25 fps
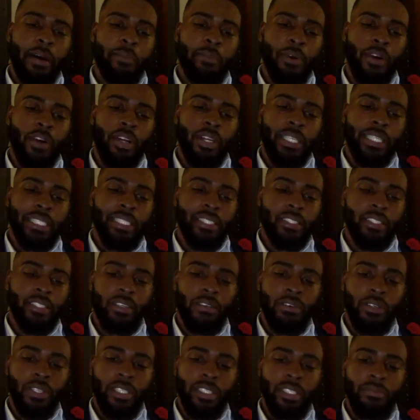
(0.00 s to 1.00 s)
art in
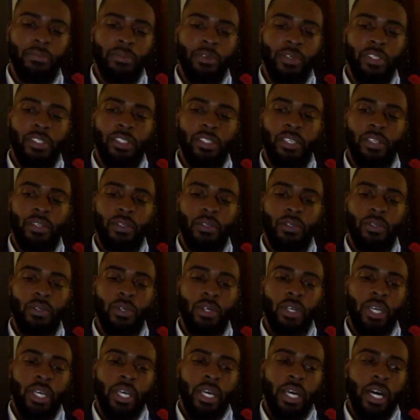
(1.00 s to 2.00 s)
general, it's more so
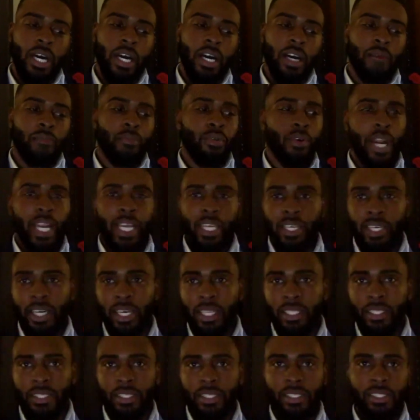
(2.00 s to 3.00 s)
bright
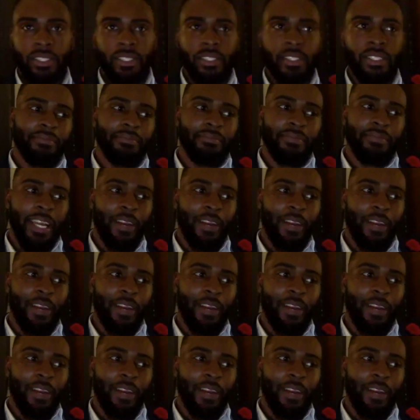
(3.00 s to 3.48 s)
colors,